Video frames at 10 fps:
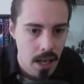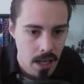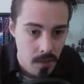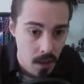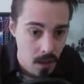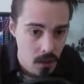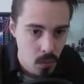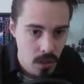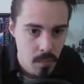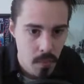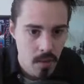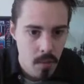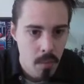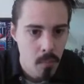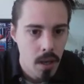In the last one you may
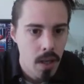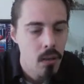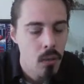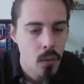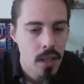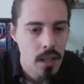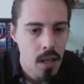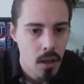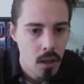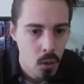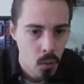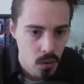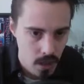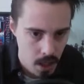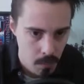remember we caught
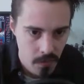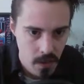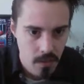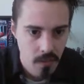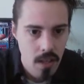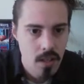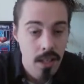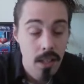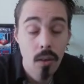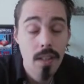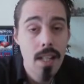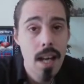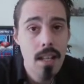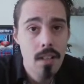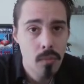a couple of Farfetch'd and got
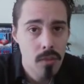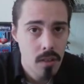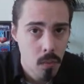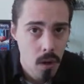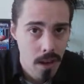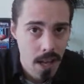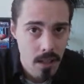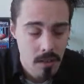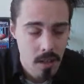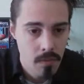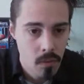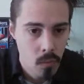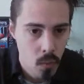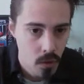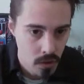HM01 as a
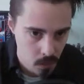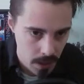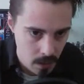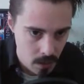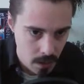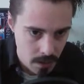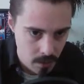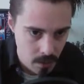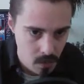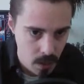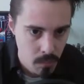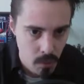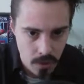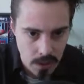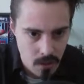reward, so we can now cut down these weird
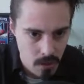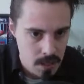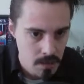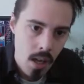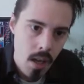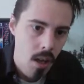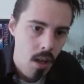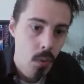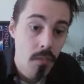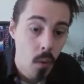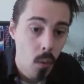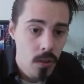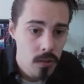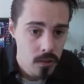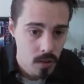broccoli trees. We have
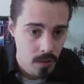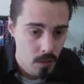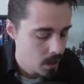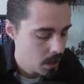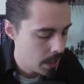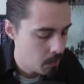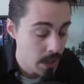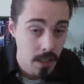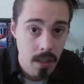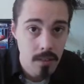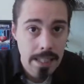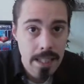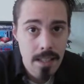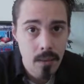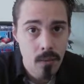also beaten Azalea
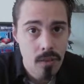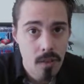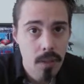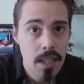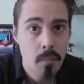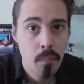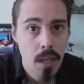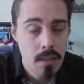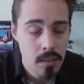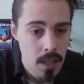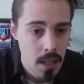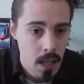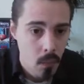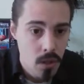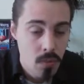Town's gym leader Bugsy,
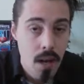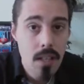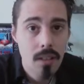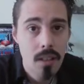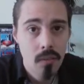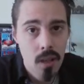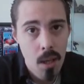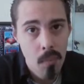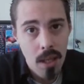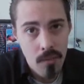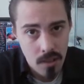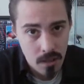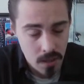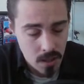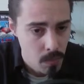which raised our level cap and gave us
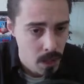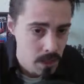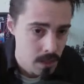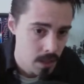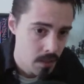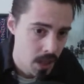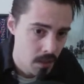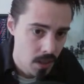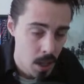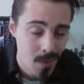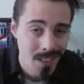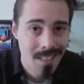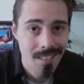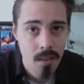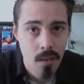another gym badge. Now the level cap I
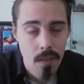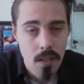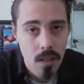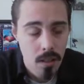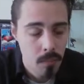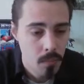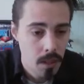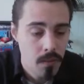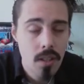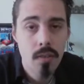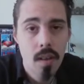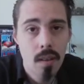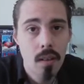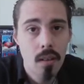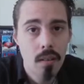didn't know at the time, but I've since found
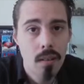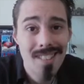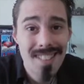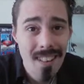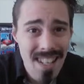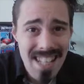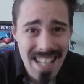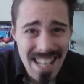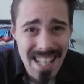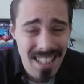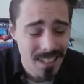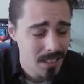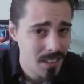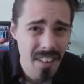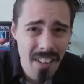out is 19!
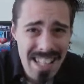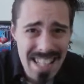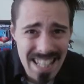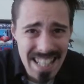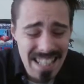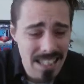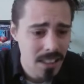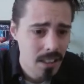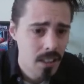19!